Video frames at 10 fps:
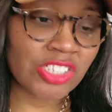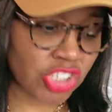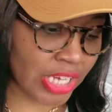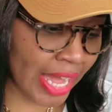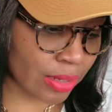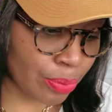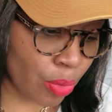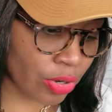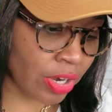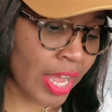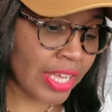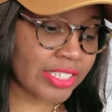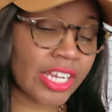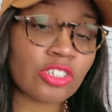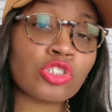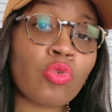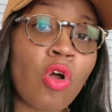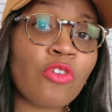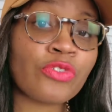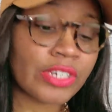ShawnPorter. Terence
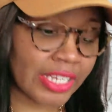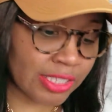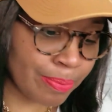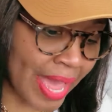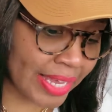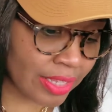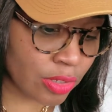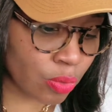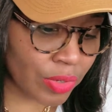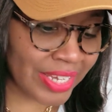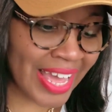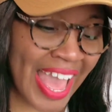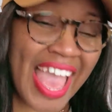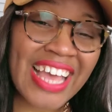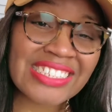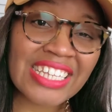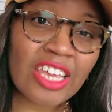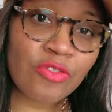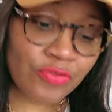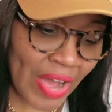Crawford is back in the ring as
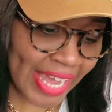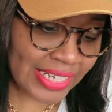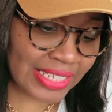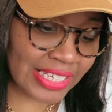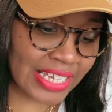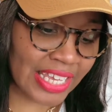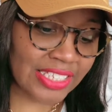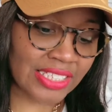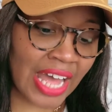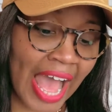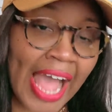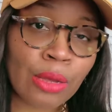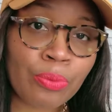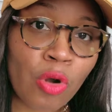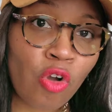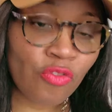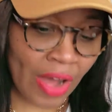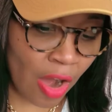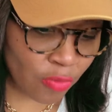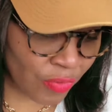he finally gets the
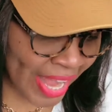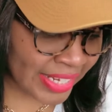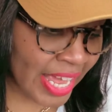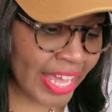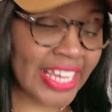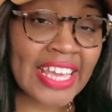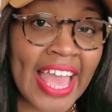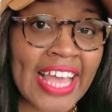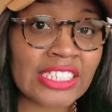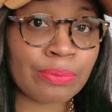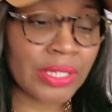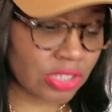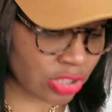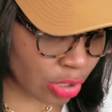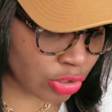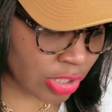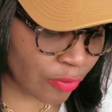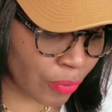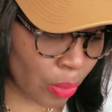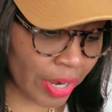high-profile fight he has been searching
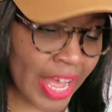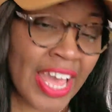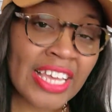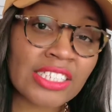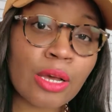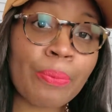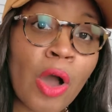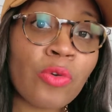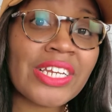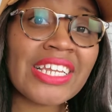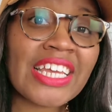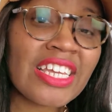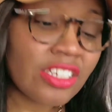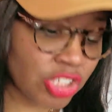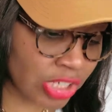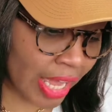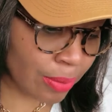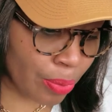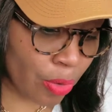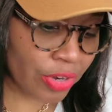for. His opponent is
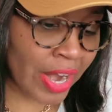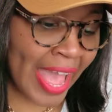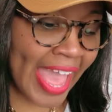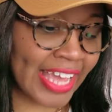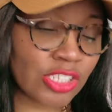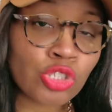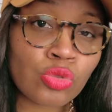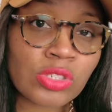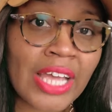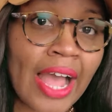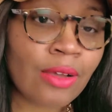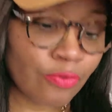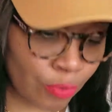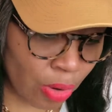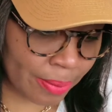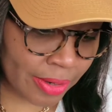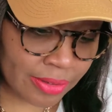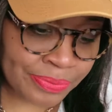ShawnPorter, a 2-time former